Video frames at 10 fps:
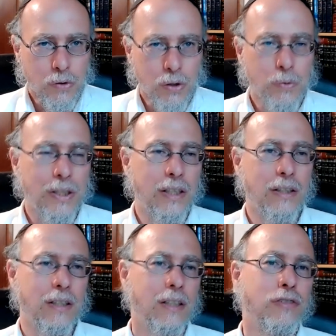What do we
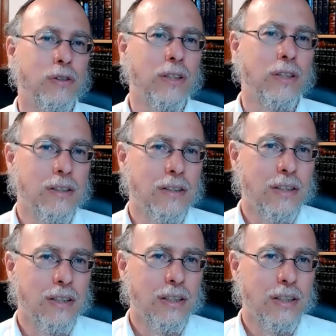need that for?
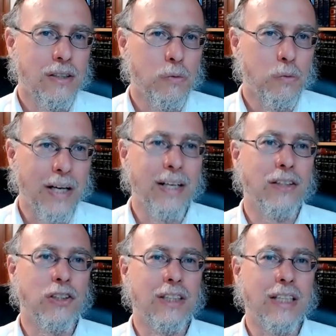Why
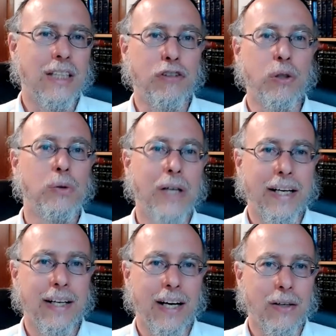not just have good
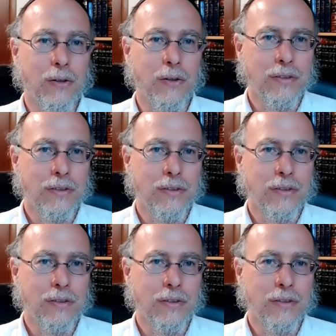right now?